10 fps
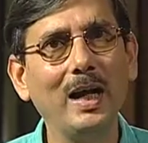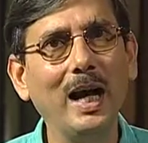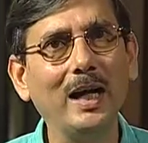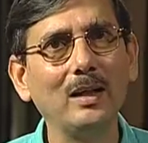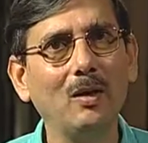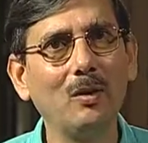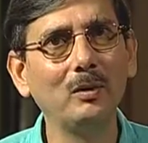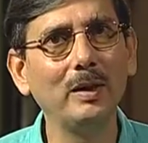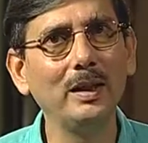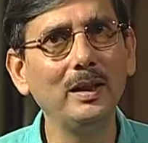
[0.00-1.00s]
had
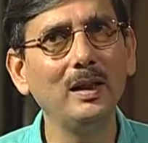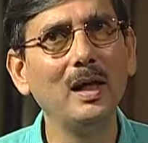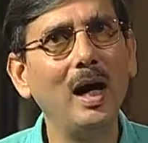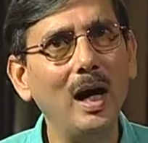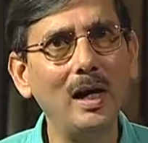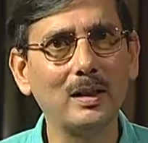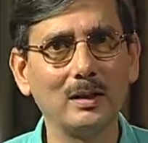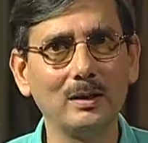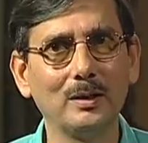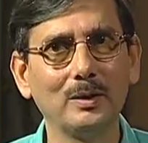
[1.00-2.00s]
already
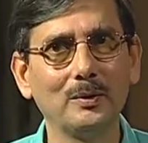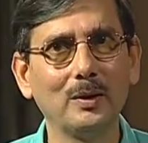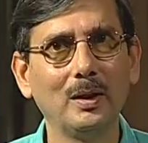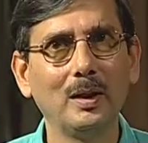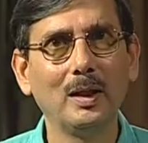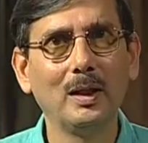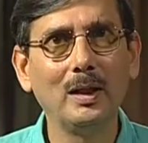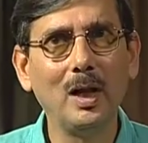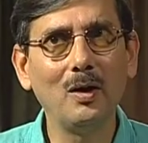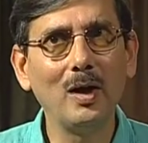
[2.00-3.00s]
occurred.
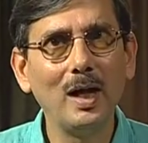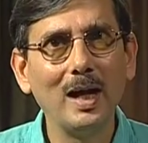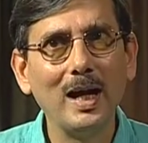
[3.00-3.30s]
Now,